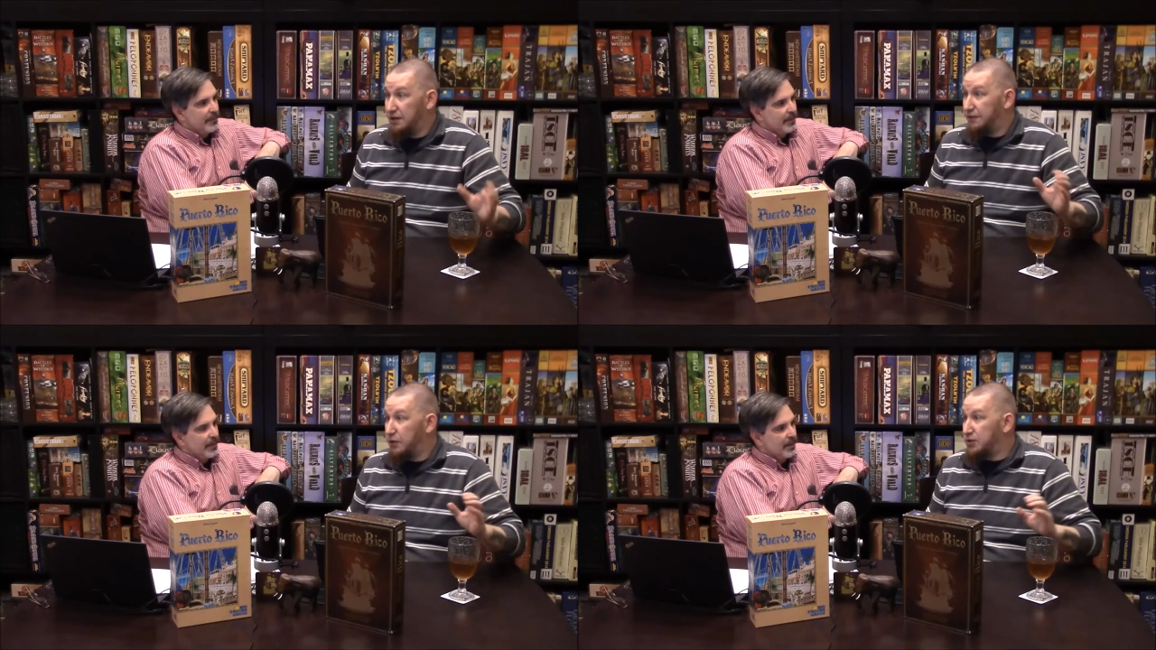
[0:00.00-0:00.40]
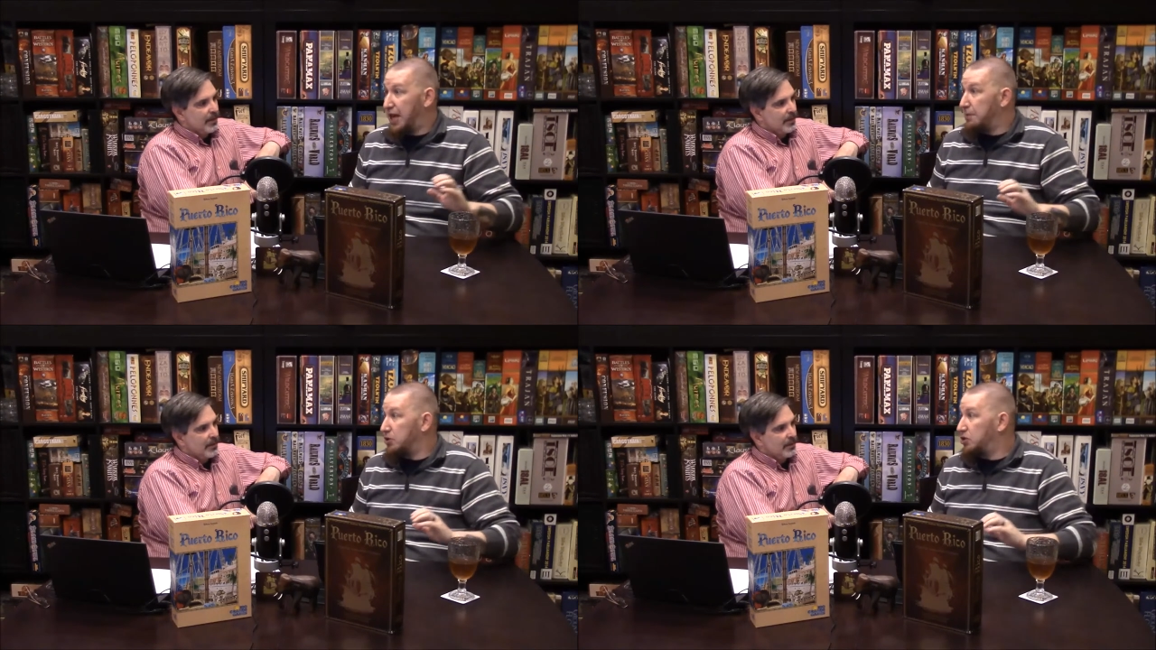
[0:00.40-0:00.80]
Speaker 1: first
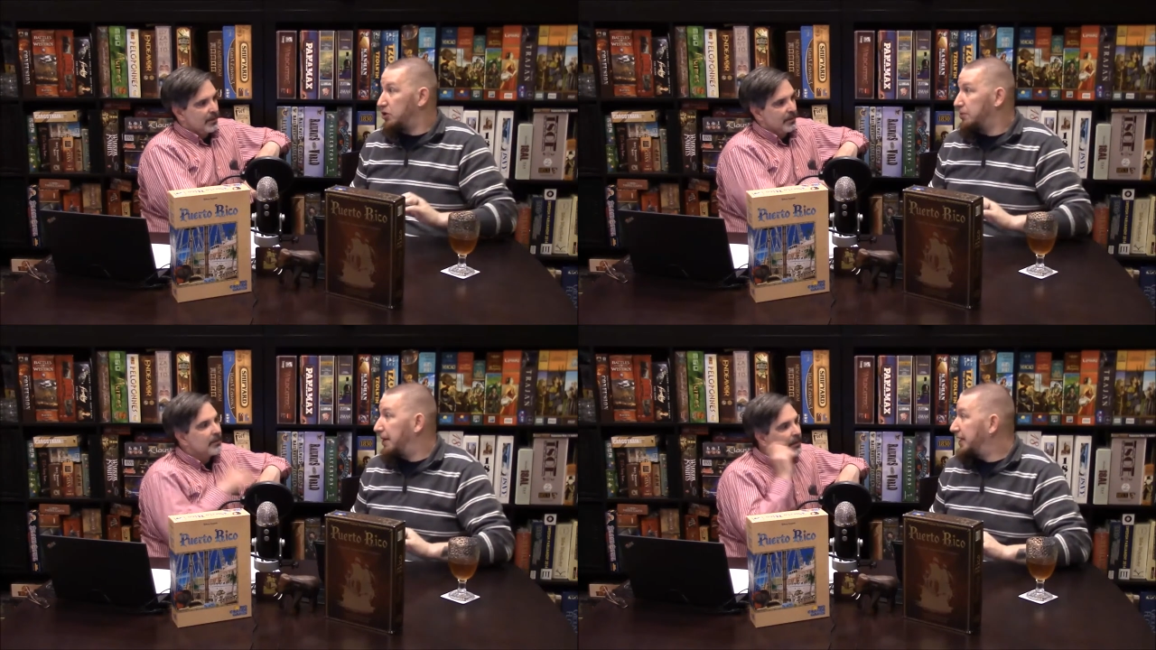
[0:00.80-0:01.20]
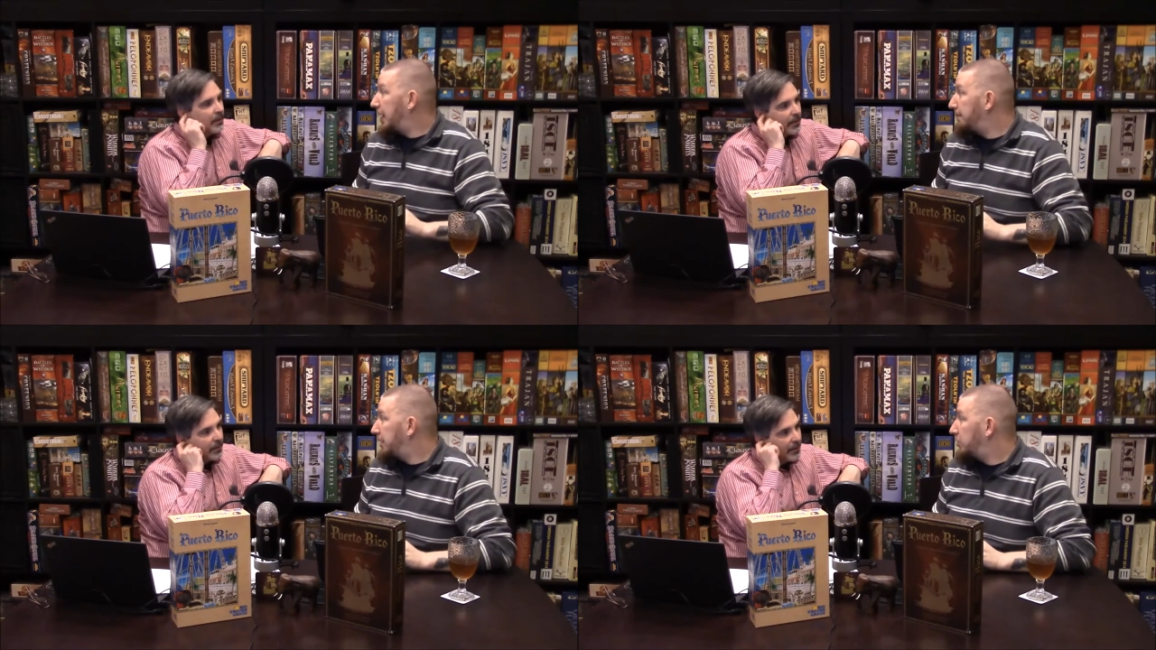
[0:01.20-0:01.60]
game or two, you might
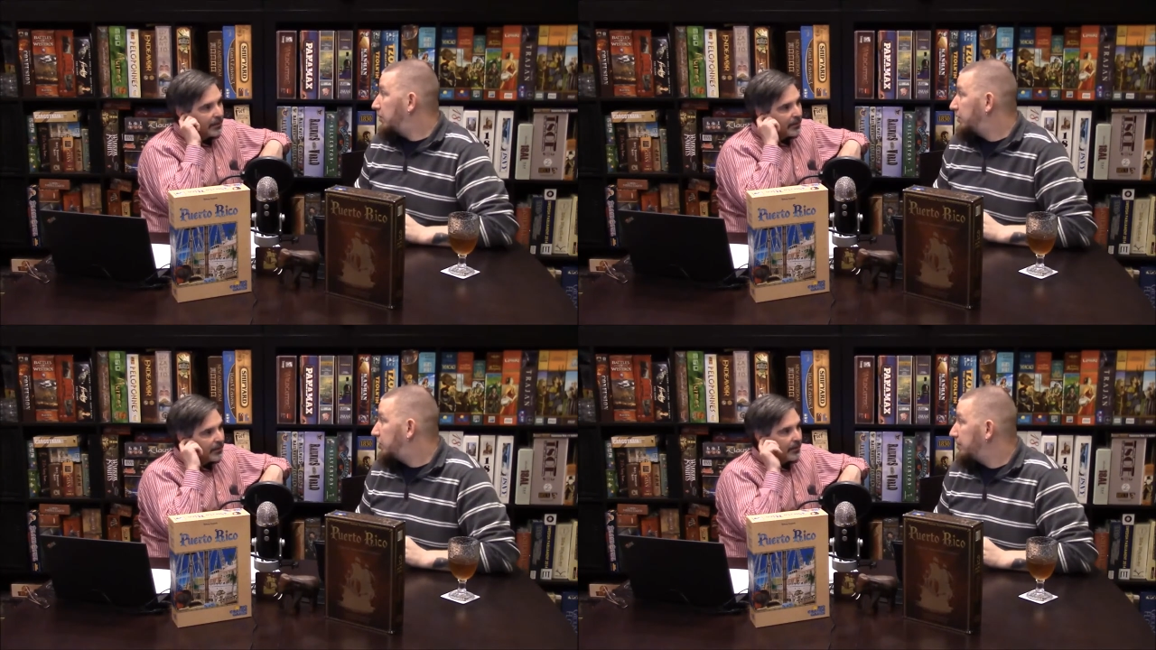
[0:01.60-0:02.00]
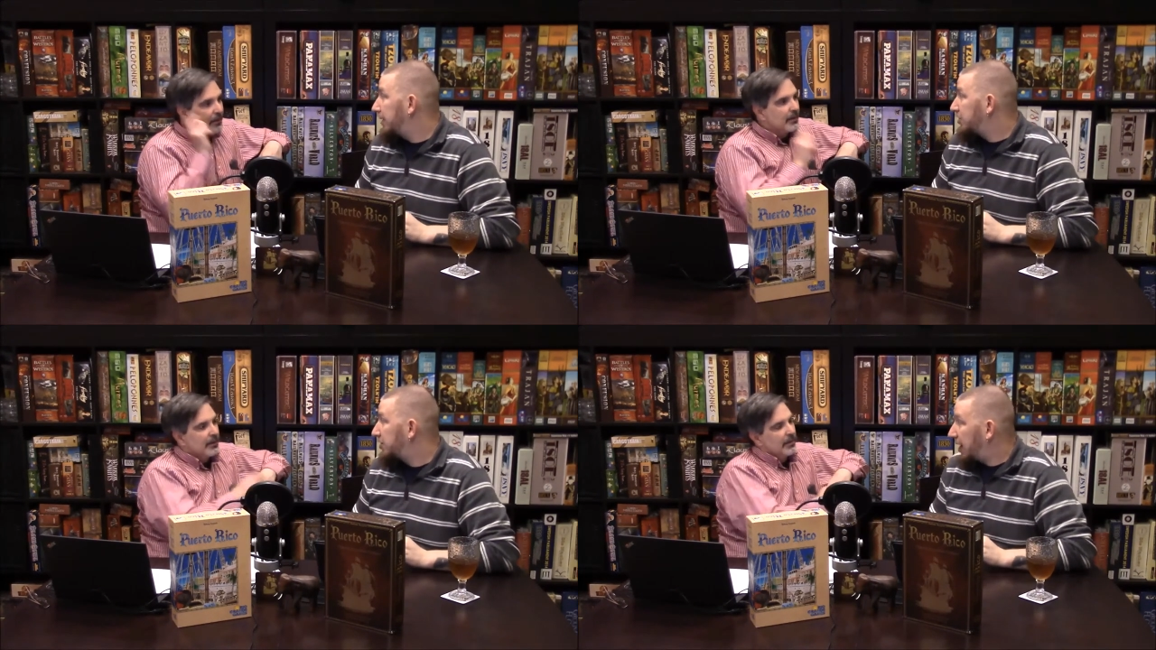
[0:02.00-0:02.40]
not be doing too
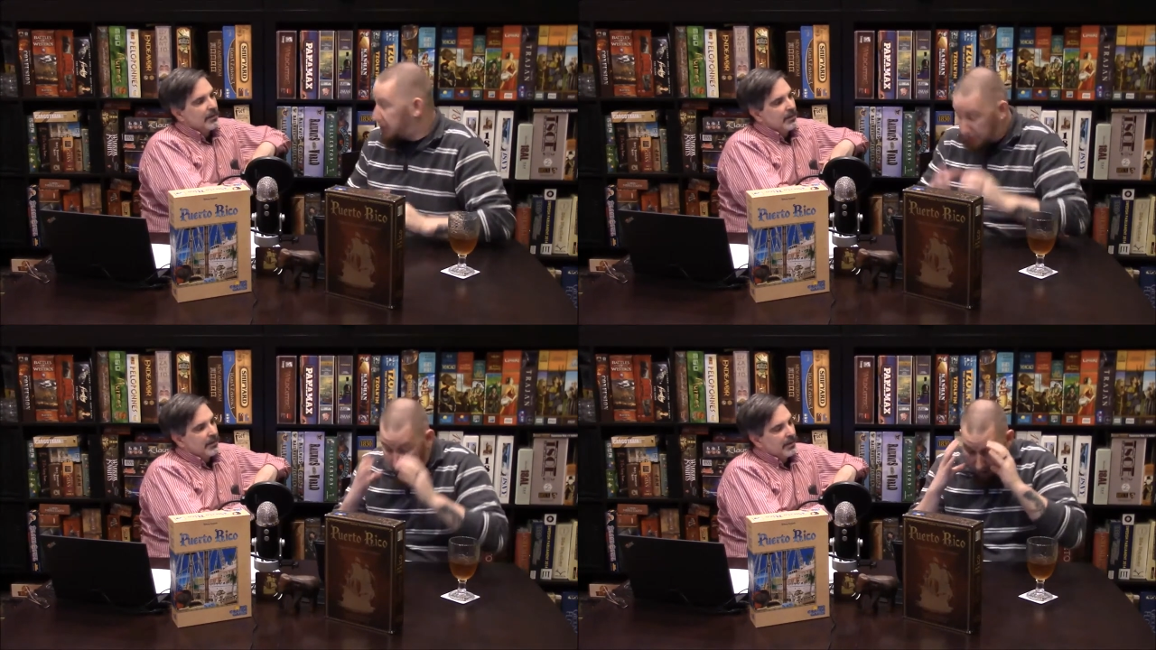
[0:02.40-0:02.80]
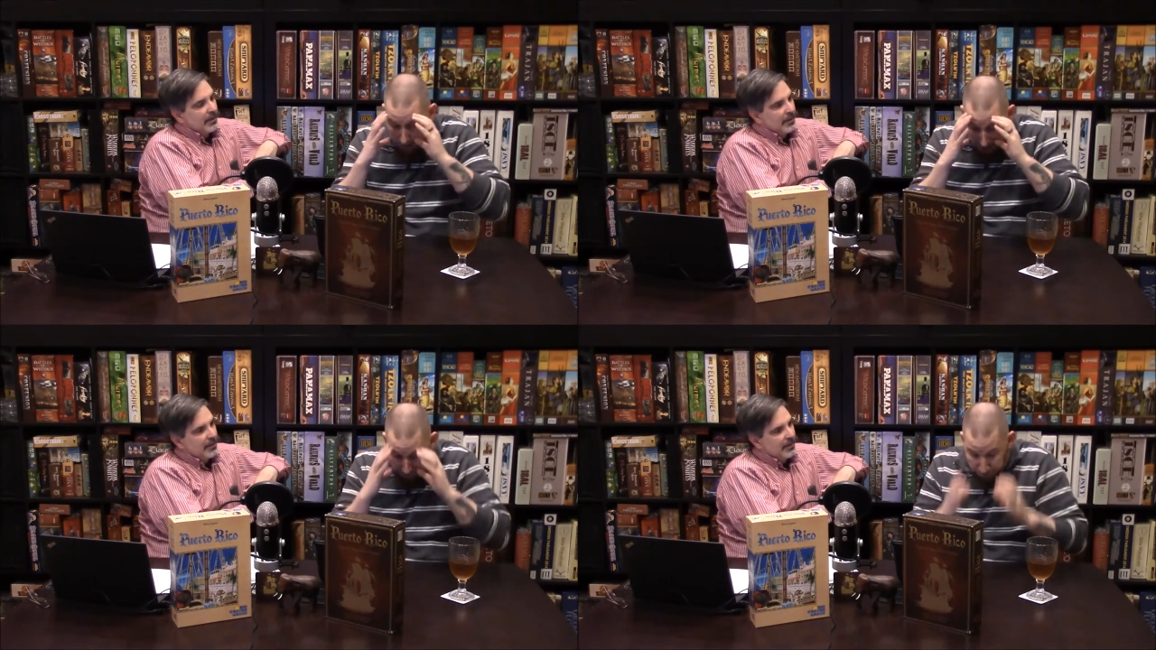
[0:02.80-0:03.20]
much of that. You're going to
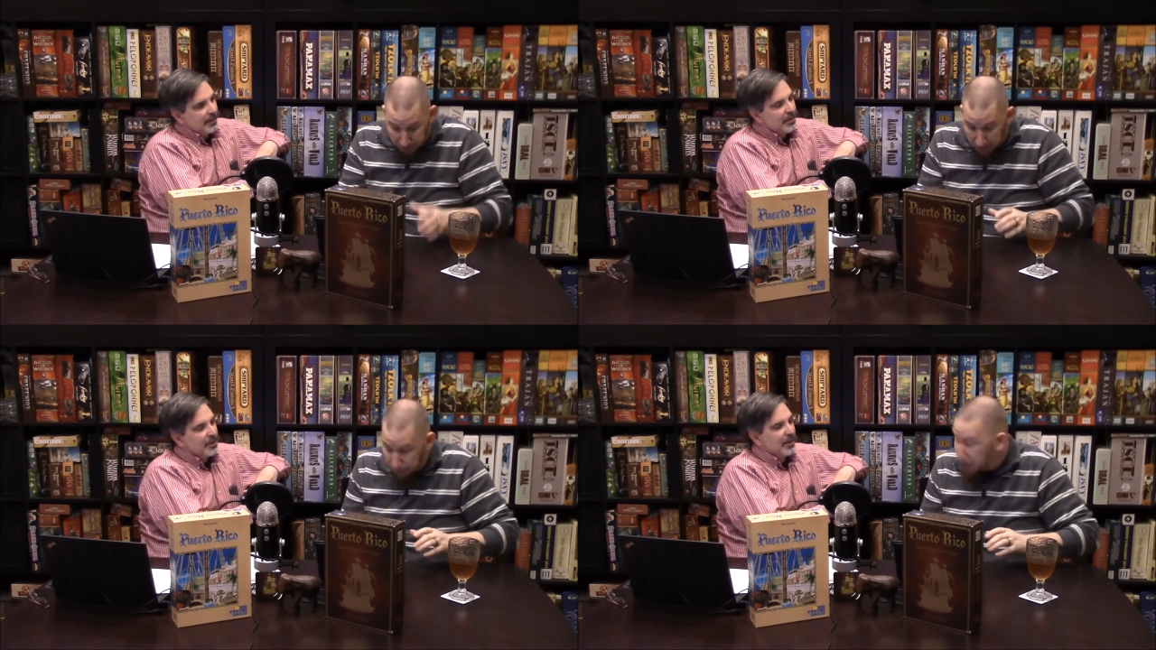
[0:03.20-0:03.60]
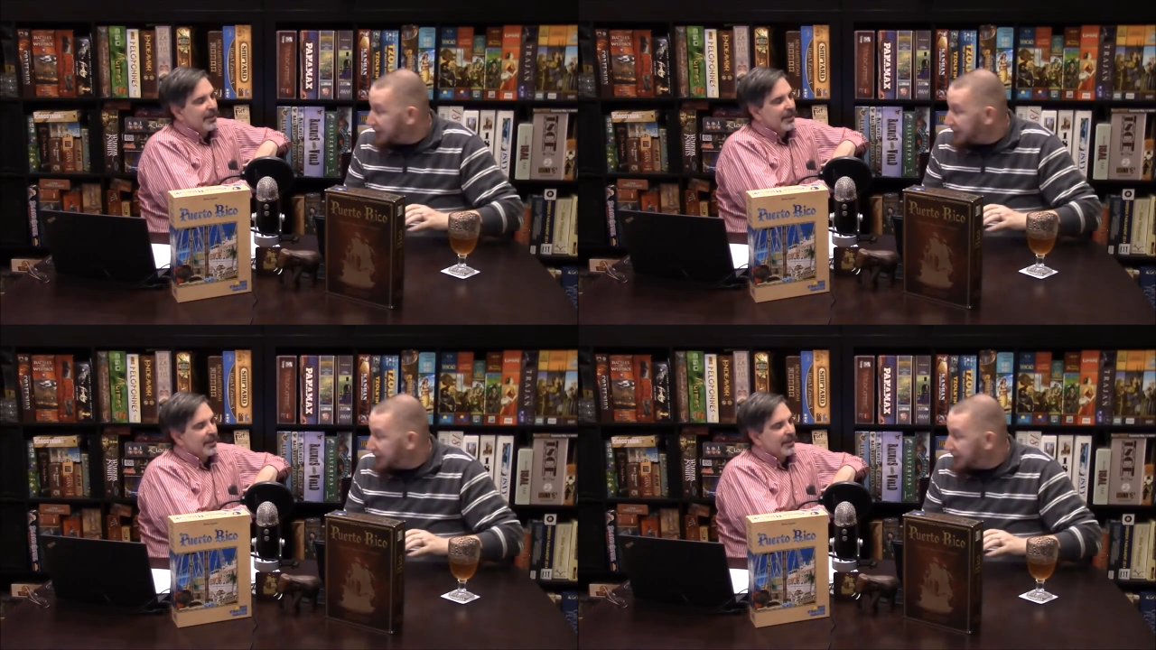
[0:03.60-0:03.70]
be pretty